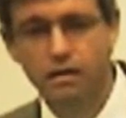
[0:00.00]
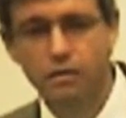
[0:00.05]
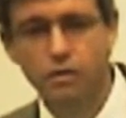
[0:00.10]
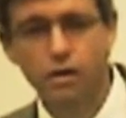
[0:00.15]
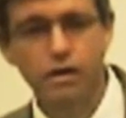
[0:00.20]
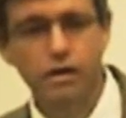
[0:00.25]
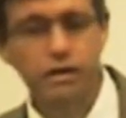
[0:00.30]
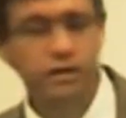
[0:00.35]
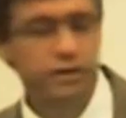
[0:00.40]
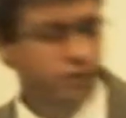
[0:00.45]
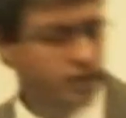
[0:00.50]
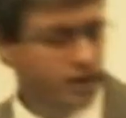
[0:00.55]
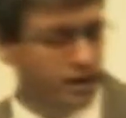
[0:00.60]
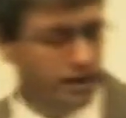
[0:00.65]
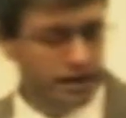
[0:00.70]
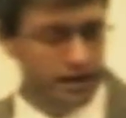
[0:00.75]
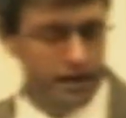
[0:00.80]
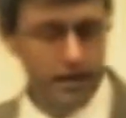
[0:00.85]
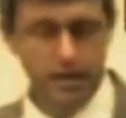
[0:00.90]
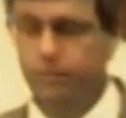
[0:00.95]
What, are you
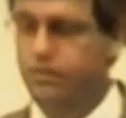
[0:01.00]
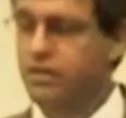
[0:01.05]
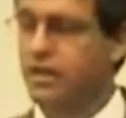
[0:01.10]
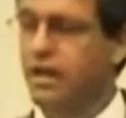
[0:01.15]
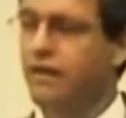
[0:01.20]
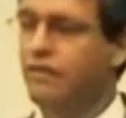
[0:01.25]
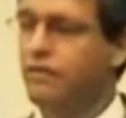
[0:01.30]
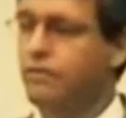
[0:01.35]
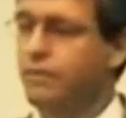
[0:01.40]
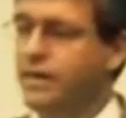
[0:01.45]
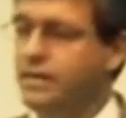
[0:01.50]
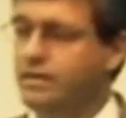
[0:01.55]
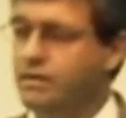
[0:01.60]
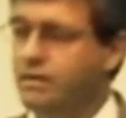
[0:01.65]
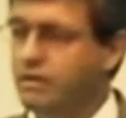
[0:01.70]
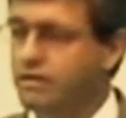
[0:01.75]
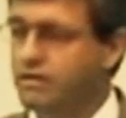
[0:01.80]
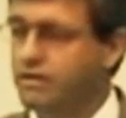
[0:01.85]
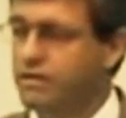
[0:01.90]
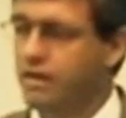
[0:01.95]
trying to get them saved
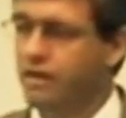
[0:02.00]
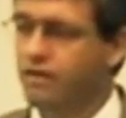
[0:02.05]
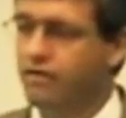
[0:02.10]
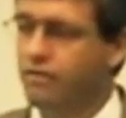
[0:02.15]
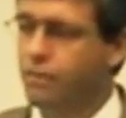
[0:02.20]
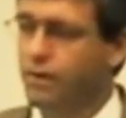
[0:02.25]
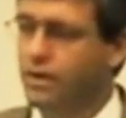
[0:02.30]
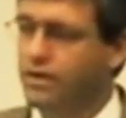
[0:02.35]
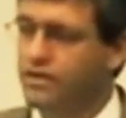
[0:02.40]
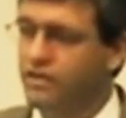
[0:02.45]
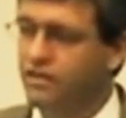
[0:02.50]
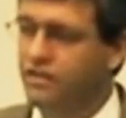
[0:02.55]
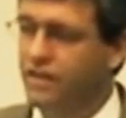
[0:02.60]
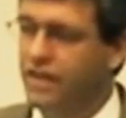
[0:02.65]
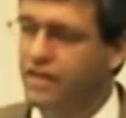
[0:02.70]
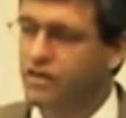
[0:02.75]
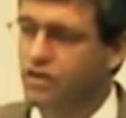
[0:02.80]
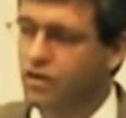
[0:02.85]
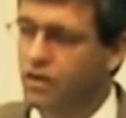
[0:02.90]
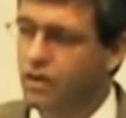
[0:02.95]
based on self
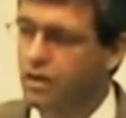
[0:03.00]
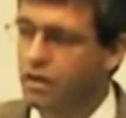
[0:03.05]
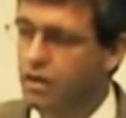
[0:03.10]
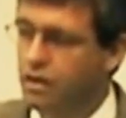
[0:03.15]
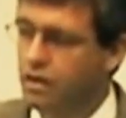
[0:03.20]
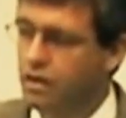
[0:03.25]
preservation?